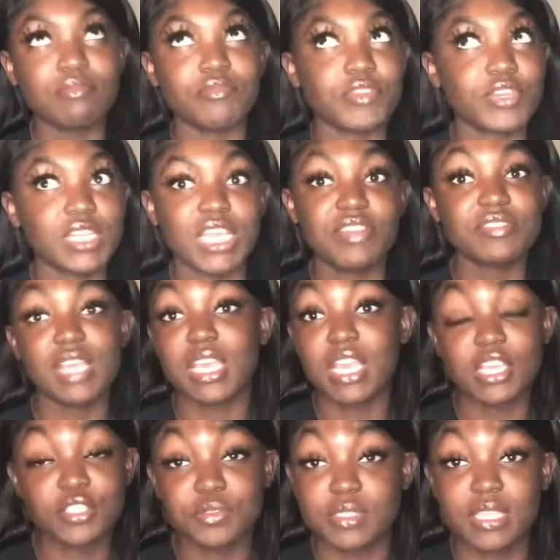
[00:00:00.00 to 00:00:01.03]
really,
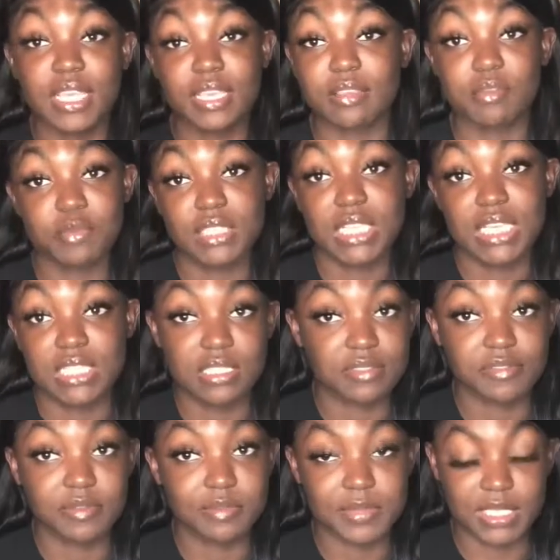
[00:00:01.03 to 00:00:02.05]
everything else was was easy
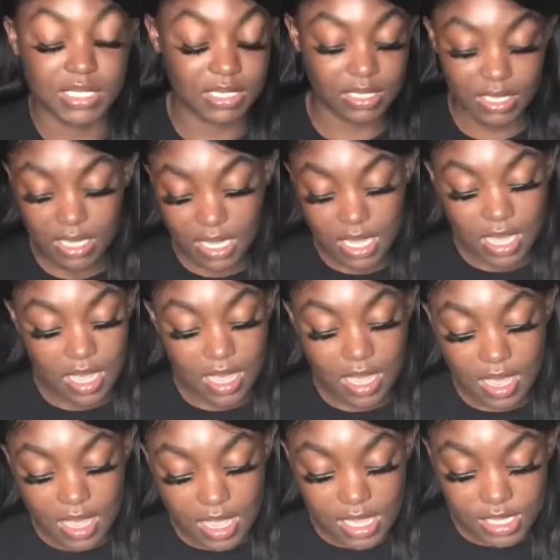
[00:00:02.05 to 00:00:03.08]
for me.
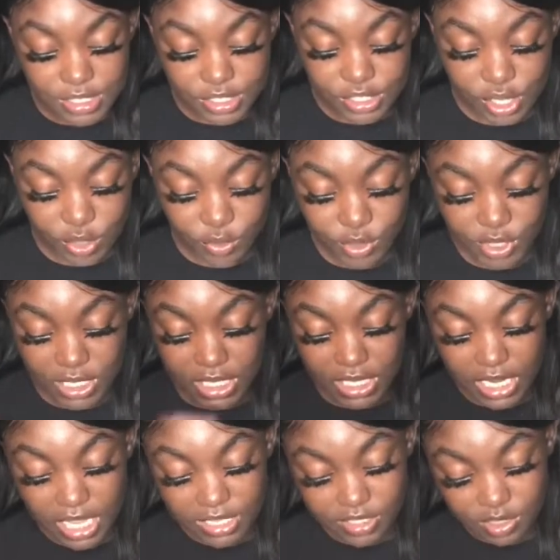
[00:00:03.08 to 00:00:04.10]
So
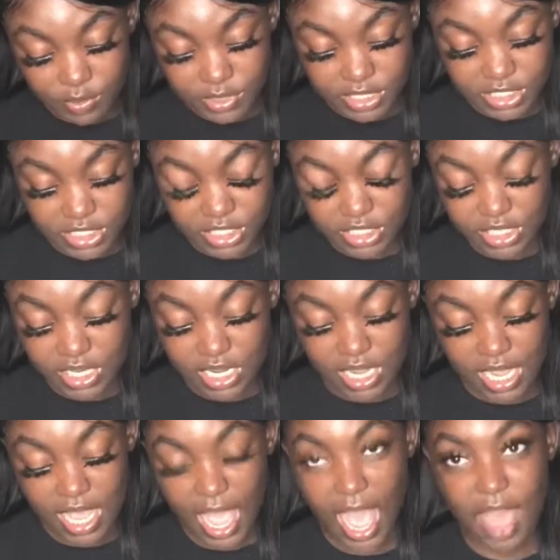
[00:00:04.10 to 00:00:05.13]
next question:
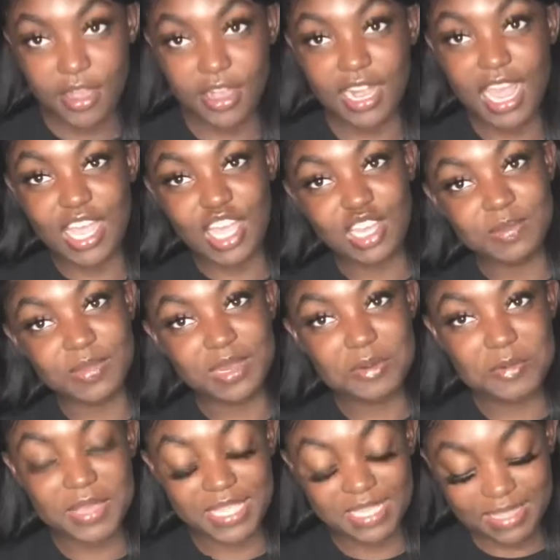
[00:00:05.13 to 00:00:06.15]
how did I come
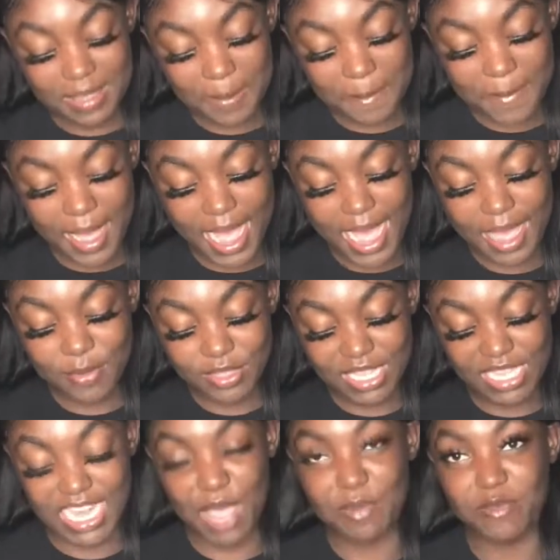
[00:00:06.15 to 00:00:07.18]
up with my with
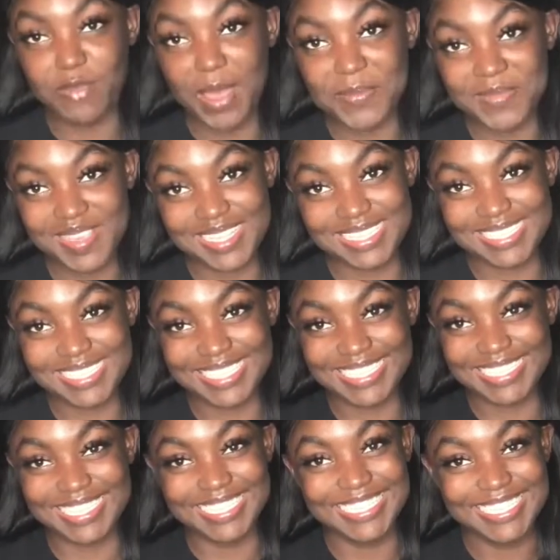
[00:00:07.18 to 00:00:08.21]
the name of my
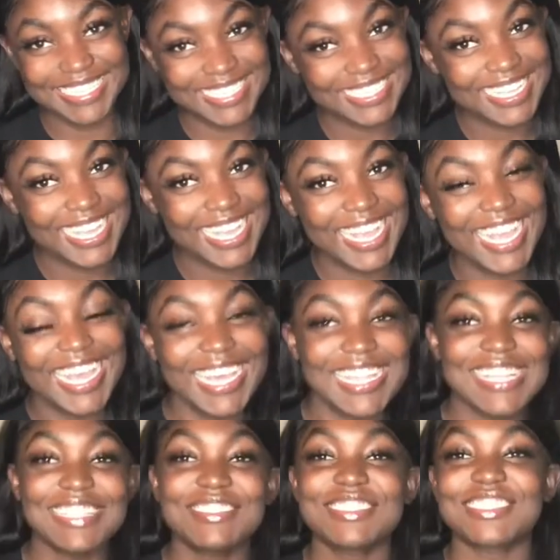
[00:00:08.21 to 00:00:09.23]
business?
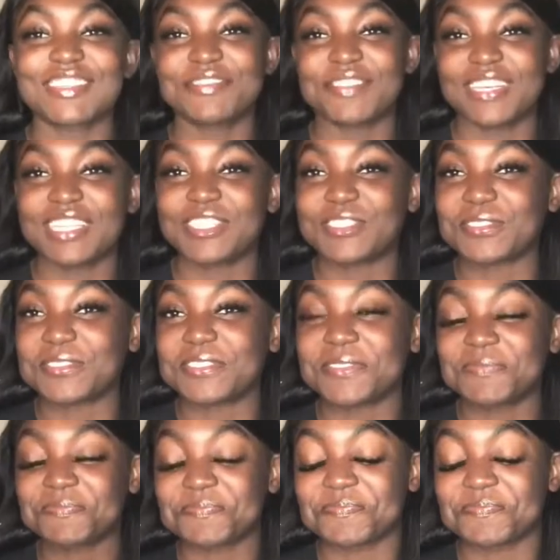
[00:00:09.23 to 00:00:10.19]
This is a funny story.